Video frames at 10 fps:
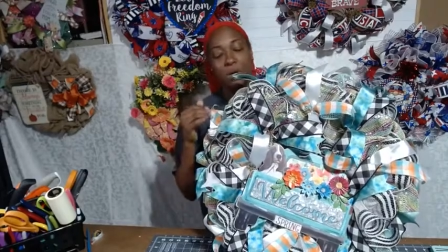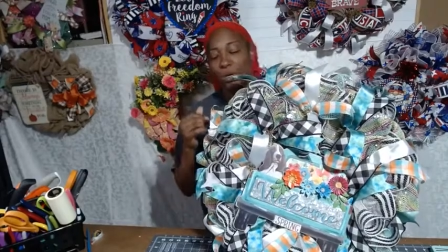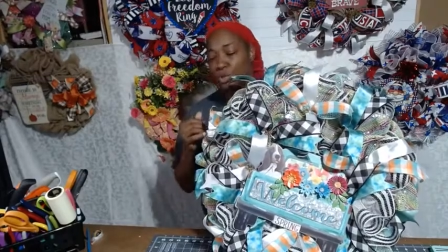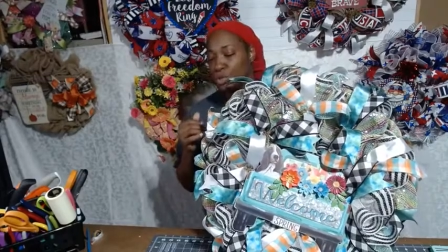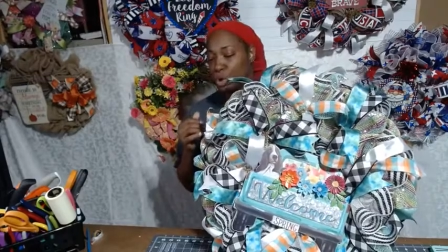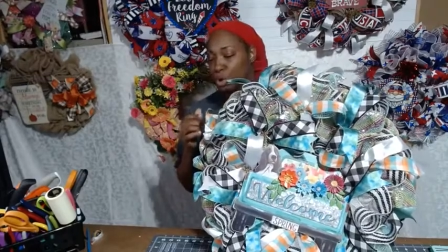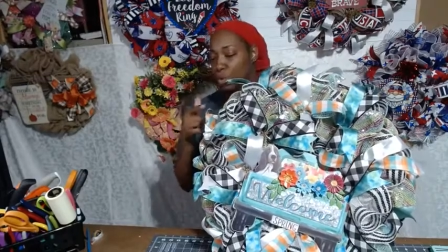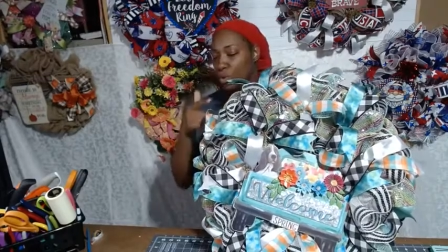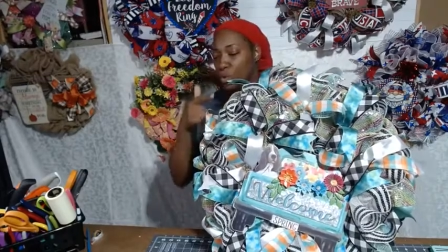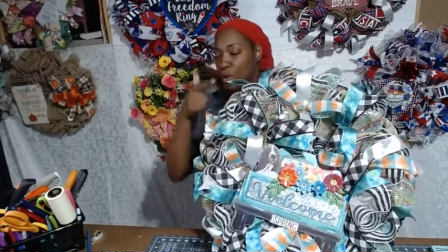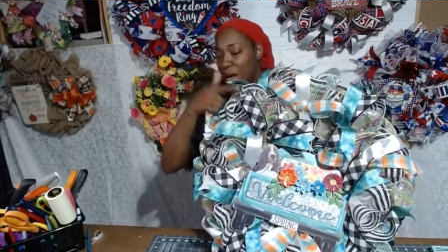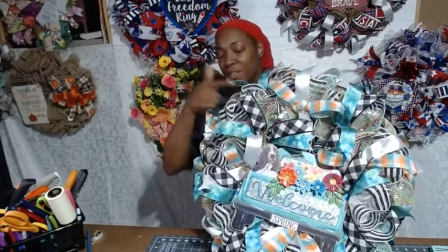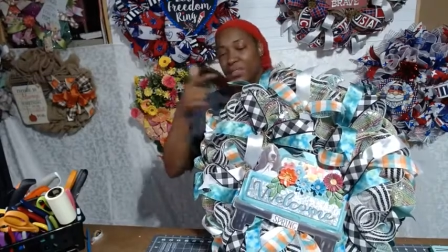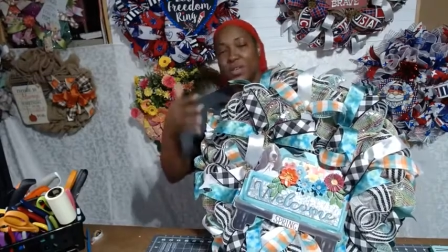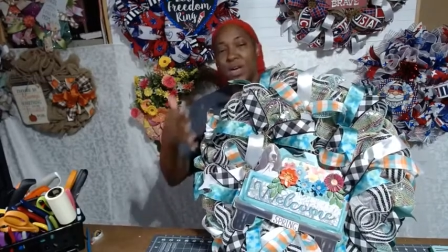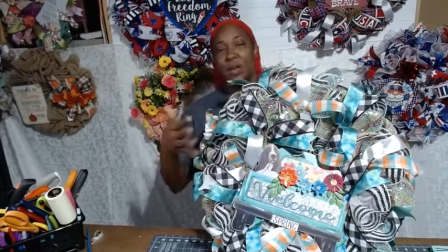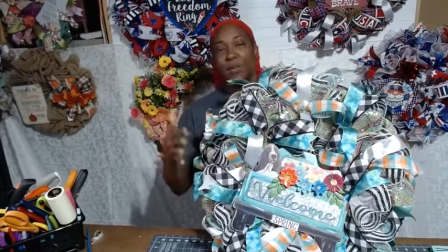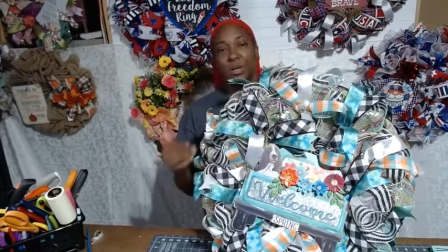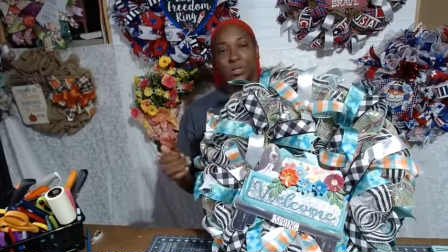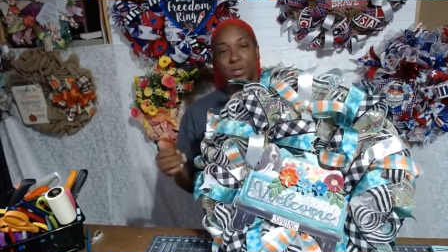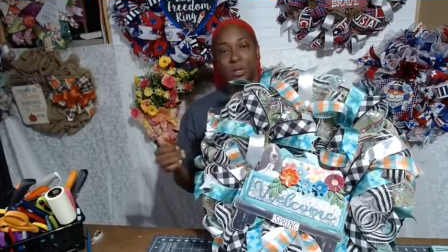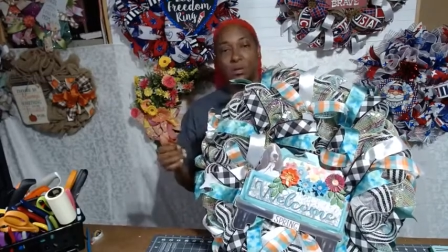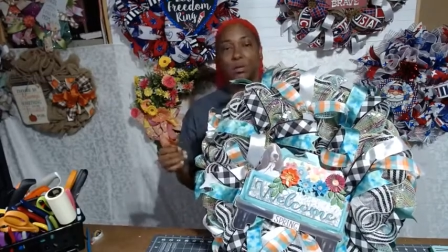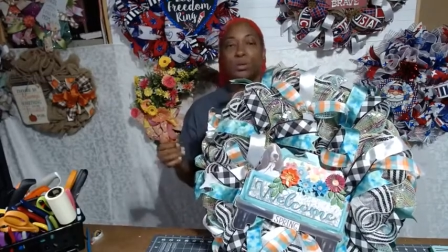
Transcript: So I think kind of rustic.